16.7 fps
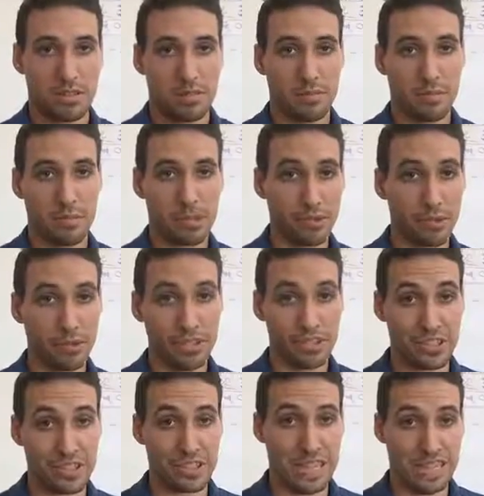Principal,
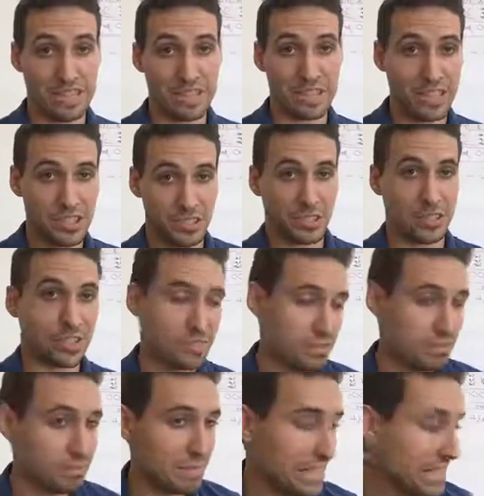interest, taxes, and insurance.
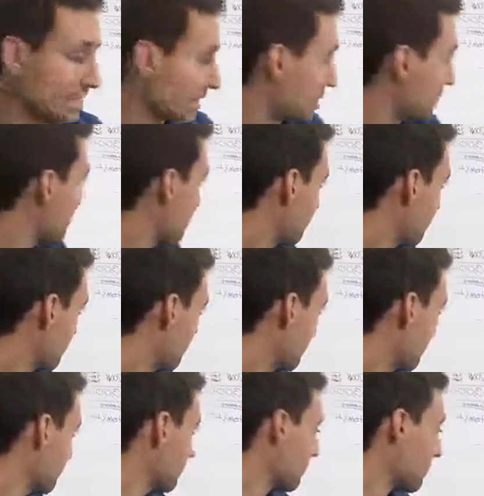Makes sense.
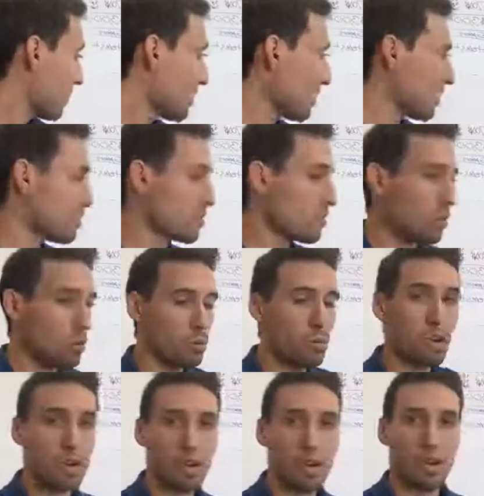
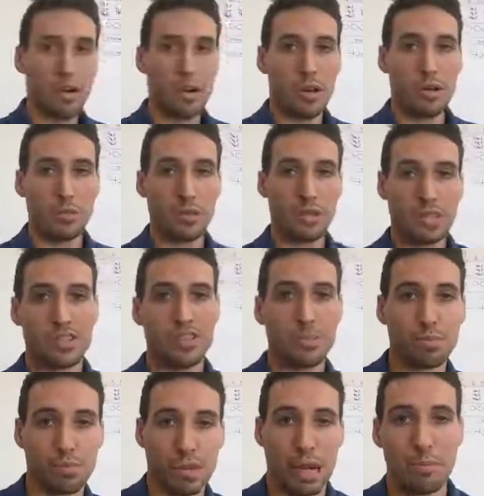So, because
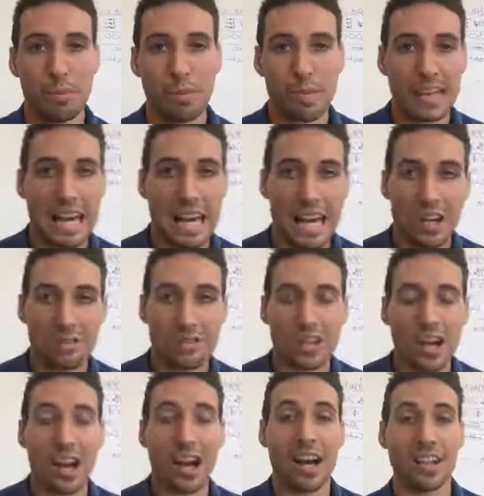you probably have
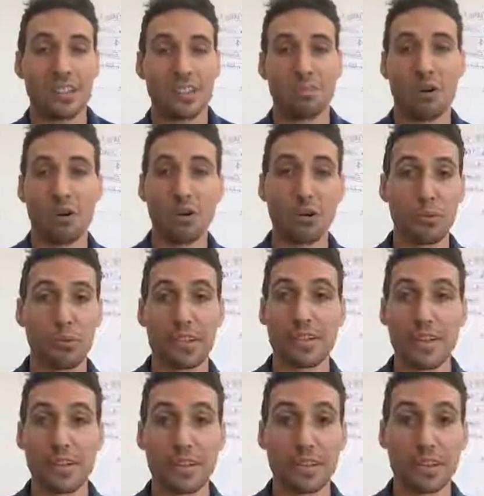not spoken with a
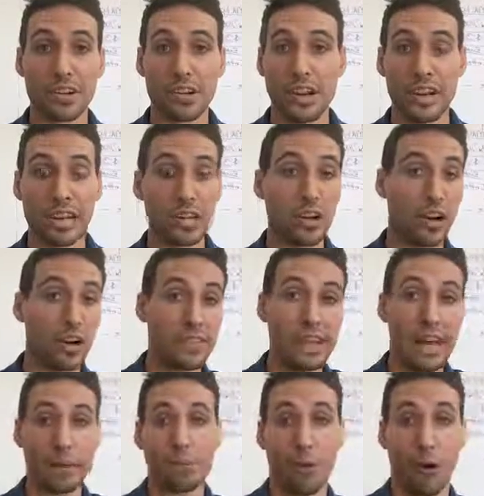lender and gone
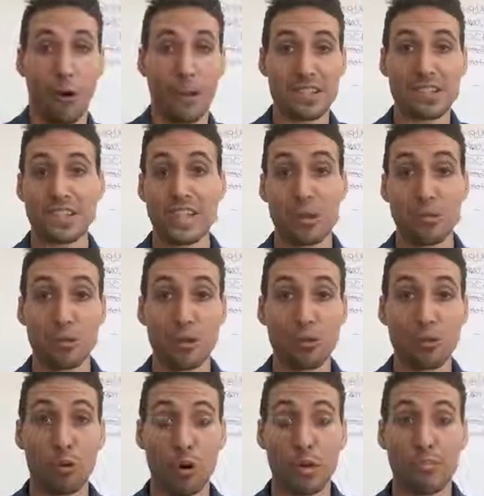that far as to get
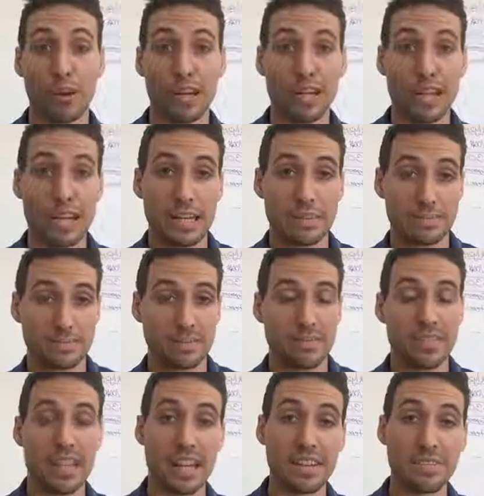pre-qualified yet,
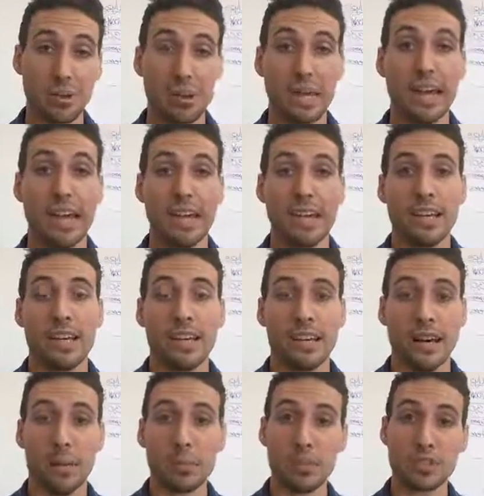that's okay.
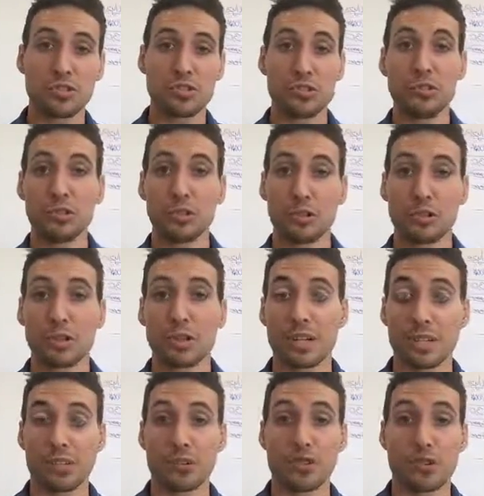I'm going to show you a
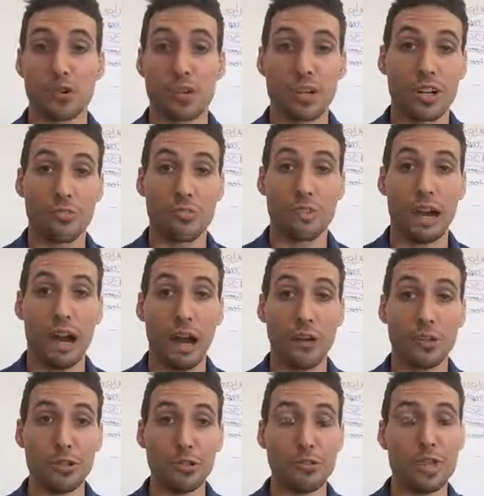quick little shortcut for how
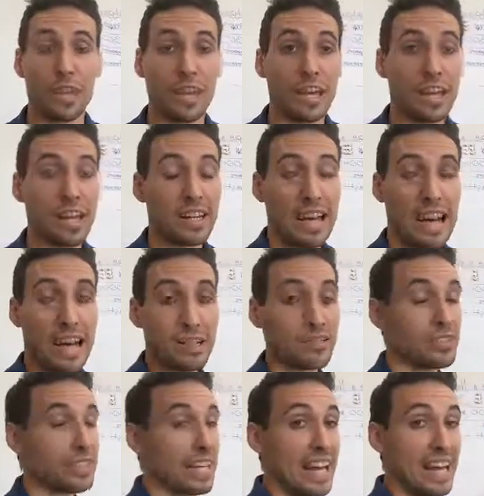you can
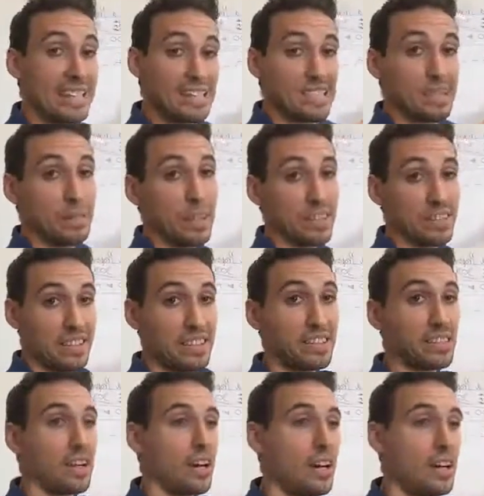actually estimate
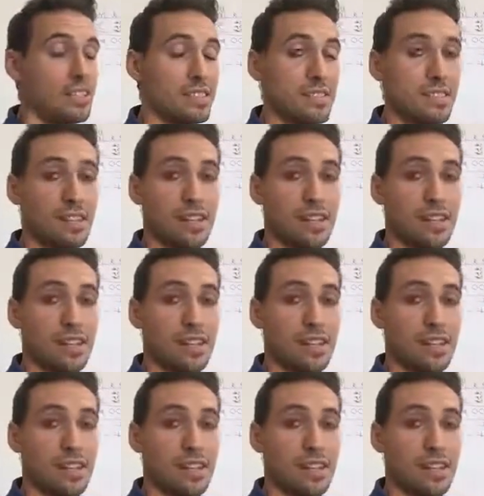these costs